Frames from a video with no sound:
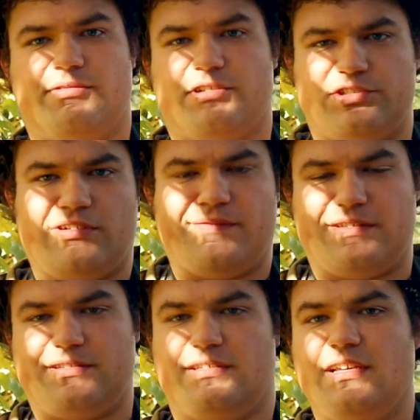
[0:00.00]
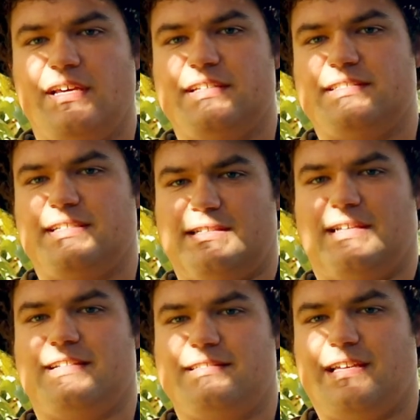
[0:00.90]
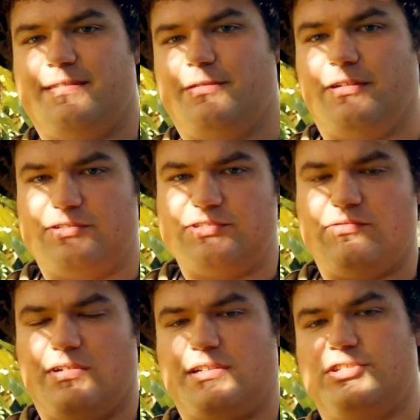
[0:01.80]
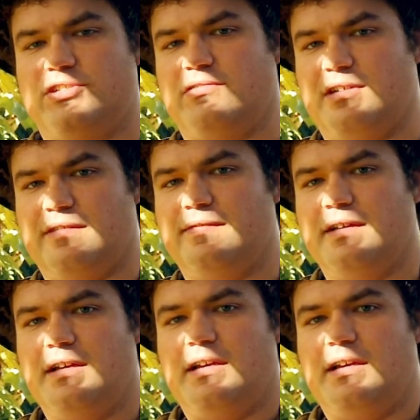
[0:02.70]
You want to show off the size of landscapes, but you also want to show off,